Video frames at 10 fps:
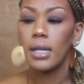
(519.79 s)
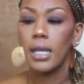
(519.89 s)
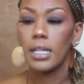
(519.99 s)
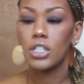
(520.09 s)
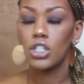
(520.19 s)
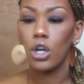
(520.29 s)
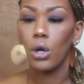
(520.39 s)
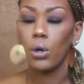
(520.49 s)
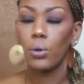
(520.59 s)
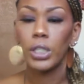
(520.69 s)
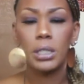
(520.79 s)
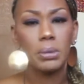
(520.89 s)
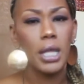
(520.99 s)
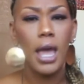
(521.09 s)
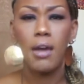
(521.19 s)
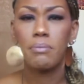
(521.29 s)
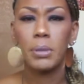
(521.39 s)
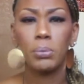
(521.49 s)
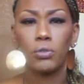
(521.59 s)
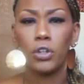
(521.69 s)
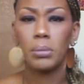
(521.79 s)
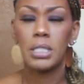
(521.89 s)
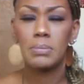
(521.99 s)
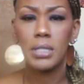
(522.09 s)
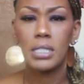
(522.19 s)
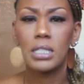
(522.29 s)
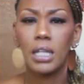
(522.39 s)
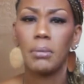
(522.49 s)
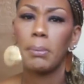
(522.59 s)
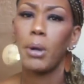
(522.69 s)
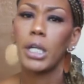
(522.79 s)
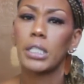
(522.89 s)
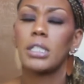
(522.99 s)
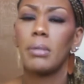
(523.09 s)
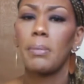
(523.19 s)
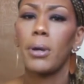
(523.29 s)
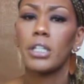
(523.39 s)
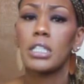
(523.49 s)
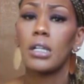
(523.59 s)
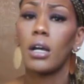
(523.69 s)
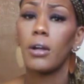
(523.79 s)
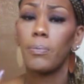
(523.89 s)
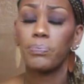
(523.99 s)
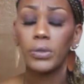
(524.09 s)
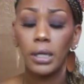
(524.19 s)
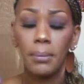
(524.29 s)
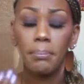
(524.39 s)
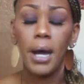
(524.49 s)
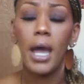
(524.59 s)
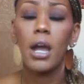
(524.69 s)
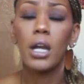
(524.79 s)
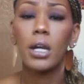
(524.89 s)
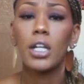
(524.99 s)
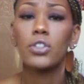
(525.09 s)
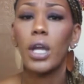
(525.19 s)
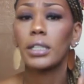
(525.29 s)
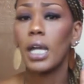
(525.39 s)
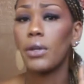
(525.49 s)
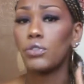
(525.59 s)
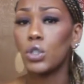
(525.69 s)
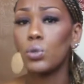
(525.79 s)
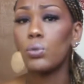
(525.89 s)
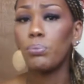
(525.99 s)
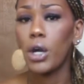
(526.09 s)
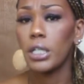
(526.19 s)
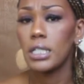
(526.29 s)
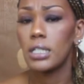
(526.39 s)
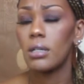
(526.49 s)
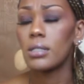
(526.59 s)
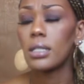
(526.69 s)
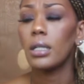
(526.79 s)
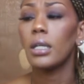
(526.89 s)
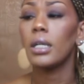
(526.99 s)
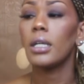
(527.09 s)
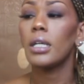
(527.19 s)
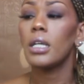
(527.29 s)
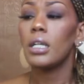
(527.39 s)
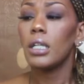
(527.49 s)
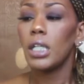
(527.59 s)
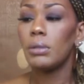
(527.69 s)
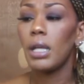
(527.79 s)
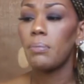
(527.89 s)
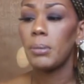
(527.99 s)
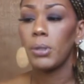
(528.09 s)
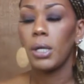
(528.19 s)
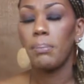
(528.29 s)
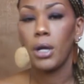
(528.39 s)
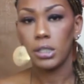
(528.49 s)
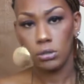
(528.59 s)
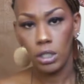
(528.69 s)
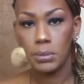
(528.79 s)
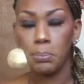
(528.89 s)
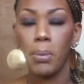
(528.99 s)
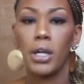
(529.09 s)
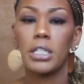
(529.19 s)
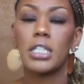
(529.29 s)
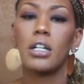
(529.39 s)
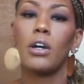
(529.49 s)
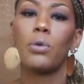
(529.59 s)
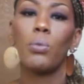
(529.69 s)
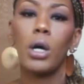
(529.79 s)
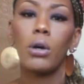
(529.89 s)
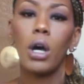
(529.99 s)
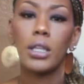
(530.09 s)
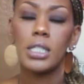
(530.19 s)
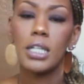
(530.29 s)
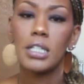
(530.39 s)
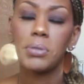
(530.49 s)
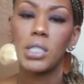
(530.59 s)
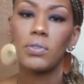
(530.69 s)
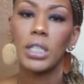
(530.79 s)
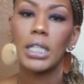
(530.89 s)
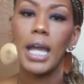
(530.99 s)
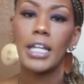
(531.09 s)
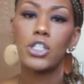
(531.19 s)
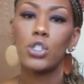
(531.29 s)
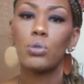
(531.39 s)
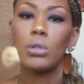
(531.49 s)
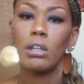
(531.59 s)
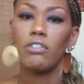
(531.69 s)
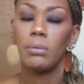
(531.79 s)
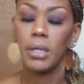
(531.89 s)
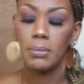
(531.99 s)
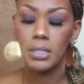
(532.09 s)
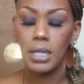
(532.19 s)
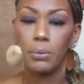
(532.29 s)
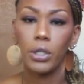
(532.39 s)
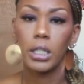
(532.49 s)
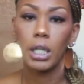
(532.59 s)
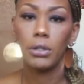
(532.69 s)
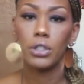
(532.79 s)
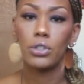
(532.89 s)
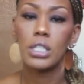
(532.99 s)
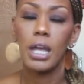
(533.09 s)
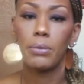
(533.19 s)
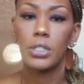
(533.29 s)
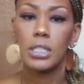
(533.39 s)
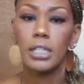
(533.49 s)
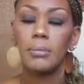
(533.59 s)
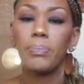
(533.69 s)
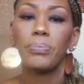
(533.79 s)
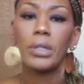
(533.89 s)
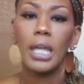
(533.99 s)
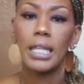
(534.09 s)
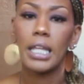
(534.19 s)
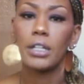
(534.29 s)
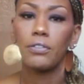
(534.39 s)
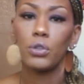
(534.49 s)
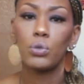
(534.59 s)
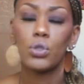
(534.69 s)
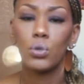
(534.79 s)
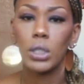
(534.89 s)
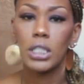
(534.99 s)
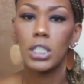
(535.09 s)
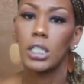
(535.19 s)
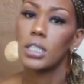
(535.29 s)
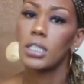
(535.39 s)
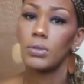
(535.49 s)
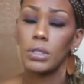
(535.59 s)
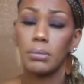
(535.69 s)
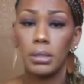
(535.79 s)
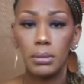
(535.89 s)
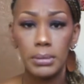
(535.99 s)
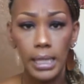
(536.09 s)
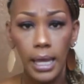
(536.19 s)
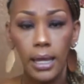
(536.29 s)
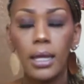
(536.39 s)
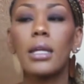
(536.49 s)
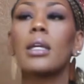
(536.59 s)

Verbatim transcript: And so he would have people from his business come and park into my parking stall. By our contract, I have two parking stalls. He would have people come park into our parking stall. Well, on this day specifically, I had two infant babies that were in carriers that were asleep and like a few school age kids because it was a minimum day.